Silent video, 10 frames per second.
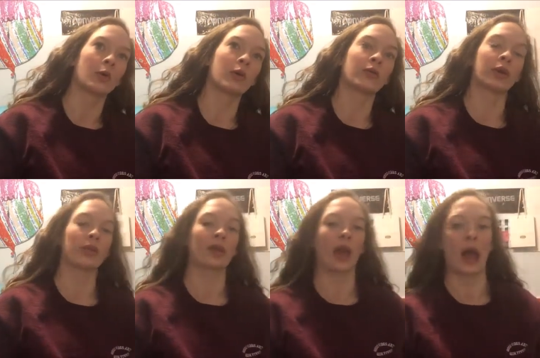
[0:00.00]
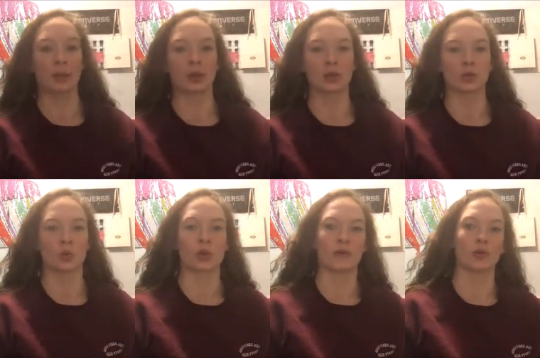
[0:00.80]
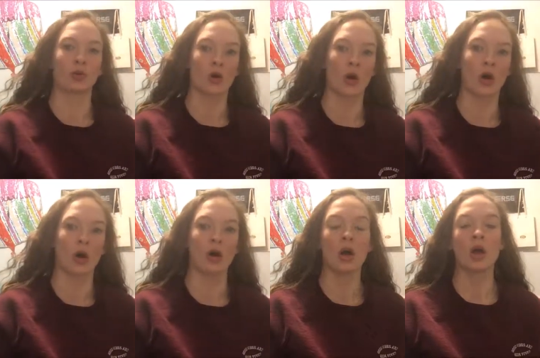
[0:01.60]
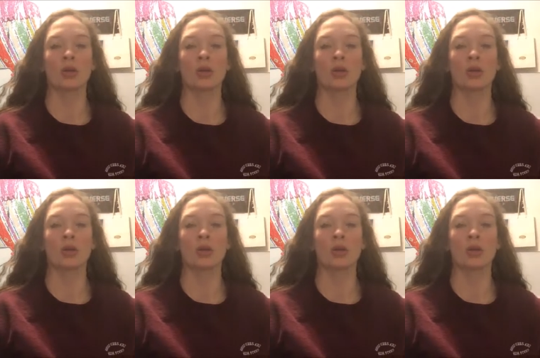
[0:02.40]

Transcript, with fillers: well, if anything happens, we'll give you a call.